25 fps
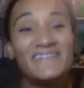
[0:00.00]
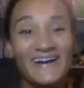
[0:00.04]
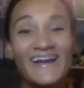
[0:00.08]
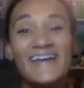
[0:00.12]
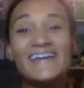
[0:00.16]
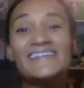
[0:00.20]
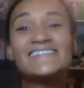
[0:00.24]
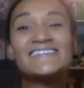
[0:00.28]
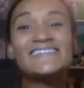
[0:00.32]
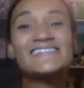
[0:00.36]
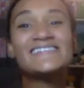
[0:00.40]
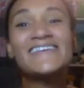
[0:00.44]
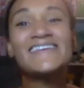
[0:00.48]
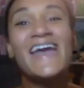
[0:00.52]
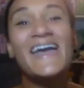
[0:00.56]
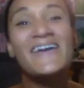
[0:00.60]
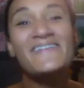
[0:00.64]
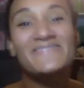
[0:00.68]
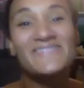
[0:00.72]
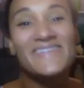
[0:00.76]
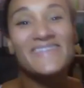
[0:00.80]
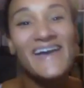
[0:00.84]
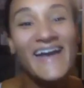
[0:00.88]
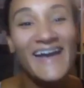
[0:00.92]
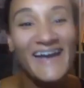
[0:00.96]
It's the
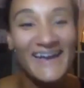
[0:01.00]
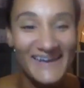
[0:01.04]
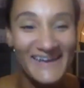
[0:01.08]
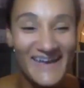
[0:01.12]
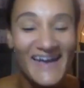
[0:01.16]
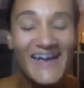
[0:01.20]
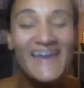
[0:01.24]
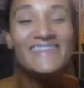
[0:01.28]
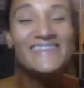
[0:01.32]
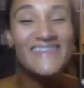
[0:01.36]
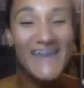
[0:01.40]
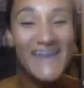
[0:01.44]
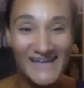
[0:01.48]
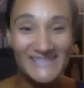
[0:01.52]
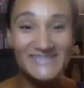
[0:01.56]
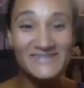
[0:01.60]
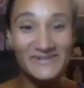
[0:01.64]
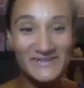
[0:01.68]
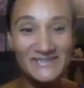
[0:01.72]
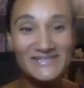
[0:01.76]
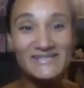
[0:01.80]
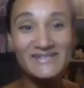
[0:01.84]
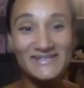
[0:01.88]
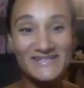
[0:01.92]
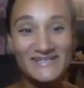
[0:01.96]
same thing. That's
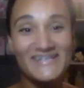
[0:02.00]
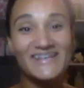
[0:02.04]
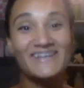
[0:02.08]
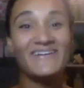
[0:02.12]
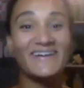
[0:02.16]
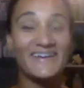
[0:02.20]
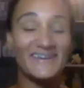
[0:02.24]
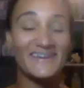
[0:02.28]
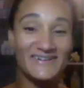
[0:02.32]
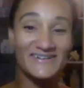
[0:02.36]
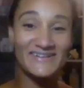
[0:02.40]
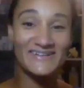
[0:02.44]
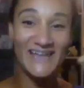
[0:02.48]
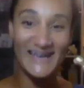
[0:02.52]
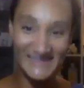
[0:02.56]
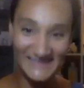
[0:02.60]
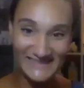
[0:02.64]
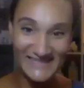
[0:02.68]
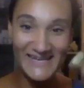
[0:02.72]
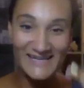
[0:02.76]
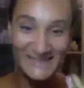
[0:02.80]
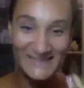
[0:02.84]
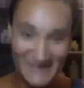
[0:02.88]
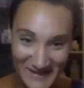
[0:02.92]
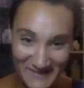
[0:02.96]
what you're doing. You're like
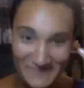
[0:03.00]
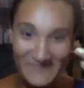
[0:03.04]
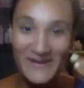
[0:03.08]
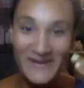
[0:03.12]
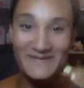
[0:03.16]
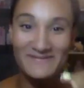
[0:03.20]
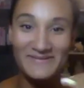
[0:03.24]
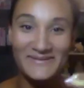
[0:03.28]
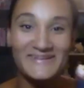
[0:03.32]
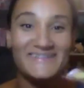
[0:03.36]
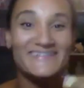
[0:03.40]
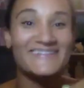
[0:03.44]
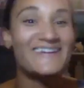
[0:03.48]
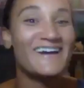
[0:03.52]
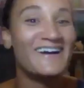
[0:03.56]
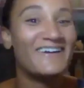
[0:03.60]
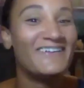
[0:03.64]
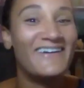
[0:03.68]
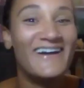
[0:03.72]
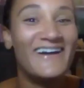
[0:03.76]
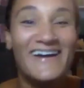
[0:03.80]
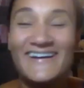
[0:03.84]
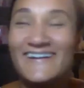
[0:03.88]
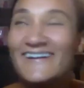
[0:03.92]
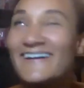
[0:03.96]
teaching people to go
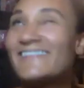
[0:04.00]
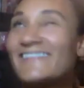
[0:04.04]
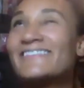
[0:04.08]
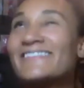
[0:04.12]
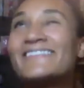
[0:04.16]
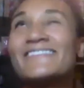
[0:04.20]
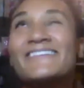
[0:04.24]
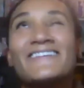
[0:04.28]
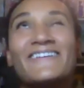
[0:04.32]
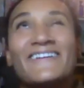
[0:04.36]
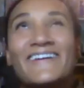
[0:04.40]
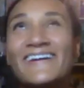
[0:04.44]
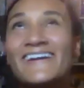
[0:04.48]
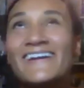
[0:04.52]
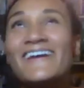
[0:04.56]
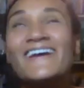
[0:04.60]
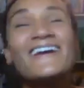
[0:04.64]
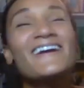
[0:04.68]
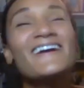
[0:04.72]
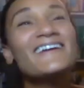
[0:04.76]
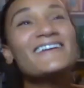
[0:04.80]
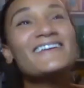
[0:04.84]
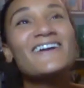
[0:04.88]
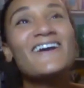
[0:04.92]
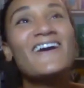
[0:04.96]
on board.
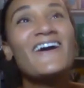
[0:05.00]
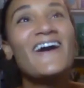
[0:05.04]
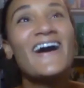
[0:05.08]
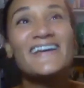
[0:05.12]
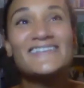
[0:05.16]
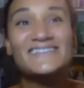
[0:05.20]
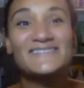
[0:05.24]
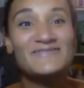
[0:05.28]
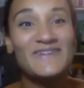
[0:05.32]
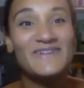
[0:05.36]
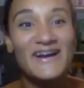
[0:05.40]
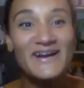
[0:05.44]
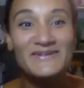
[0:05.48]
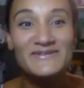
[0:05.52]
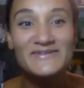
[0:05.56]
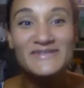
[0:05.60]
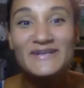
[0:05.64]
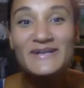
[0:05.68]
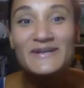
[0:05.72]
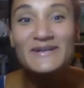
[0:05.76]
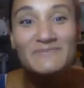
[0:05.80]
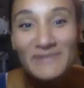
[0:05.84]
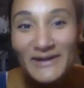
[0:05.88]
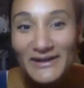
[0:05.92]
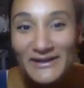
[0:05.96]
I swear, it was a
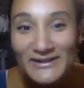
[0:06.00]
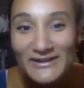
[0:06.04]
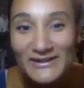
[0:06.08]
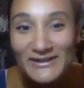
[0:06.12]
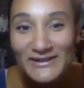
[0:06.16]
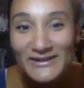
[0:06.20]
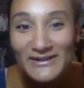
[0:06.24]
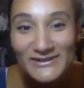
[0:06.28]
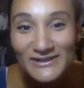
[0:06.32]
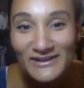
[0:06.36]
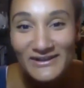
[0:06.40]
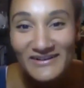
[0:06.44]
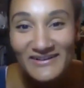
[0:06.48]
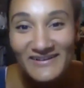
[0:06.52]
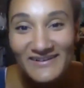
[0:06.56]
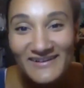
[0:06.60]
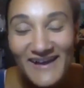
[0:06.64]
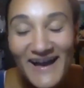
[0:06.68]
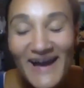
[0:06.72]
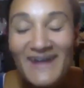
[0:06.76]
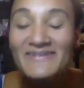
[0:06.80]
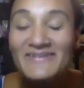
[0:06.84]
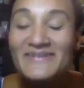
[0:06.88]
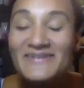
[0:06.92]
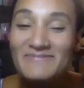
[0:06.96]
commercial.
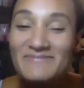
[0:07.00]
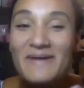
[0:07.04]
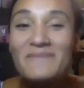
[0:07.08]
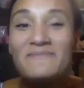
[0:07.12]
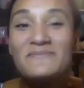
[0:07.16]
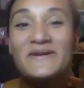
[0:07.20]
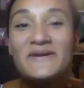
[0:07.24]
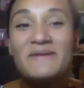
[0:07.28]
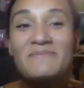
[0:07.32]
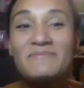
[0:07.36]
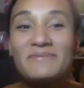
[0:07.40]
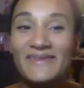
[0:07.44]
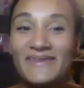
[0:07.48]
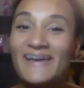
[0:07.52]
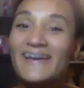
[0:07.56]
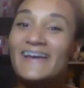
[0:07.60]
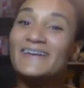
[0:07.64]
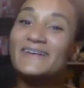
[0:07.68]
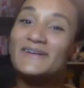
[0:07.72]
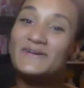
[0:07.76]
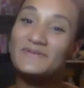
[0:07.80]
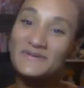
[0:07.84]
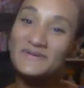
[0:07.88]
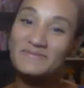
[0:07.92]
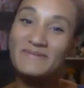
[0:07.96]
I remember it, but like I
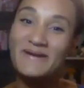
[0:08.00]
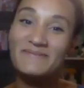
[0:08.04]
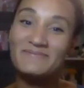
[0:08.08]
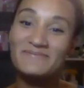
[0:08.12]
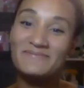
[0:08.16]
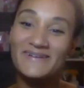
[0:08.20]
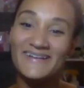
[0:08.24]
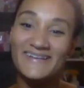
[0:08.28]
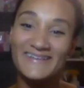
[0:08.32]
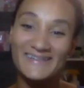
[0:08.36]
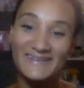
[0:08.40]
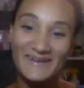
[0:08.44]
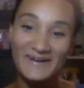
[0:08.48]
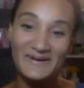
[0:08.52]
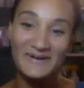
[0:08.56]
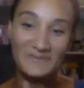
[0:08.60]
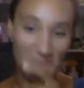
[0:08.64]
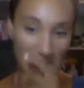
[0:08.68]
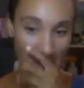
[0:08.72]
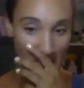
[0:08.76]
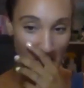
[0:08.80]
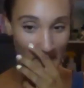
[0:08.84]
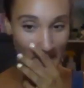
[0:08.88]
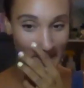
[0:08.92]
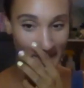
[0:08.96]
don't remember it,
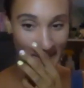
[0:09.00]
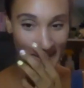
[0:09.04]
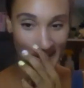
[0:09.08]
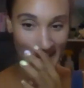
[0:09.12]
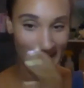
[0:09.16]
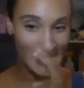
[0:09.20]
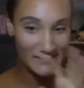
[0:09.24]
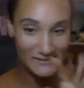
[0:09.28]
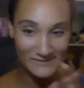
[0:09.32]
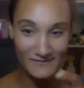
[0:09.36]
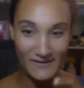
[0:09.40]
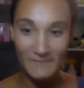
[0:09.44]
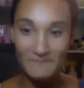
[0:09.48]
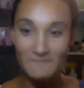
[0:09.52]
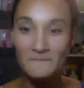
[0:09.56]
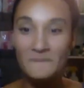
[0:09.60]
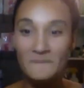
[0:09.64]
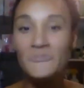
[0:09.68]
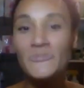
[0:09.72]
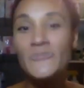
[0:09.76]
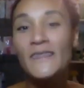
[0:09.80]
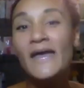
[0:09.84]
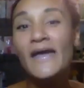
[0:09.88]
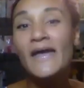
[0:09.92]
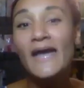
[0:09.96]
It's fine.
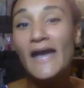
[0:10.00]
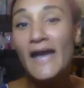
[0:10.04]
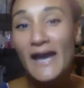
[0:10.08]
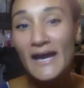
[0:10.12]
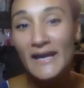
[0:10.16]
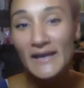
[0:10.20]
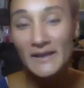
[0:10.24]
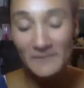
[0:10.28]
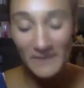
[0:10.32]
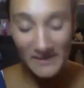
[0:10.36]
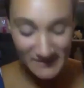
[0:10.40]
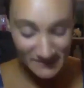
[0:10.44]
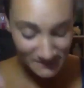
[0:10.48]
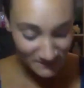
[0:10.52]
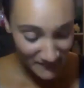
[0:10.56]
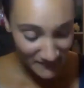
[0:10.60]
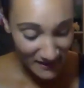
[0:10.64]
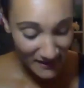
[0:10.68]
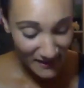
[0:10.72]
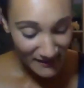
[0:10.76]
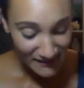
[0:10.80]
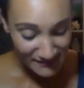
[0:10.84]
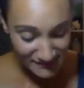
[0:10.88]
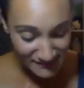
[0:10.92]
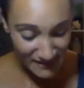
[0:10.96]
Anyways,
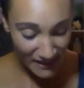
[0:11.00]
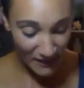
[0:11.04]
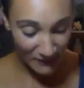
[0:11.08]
so,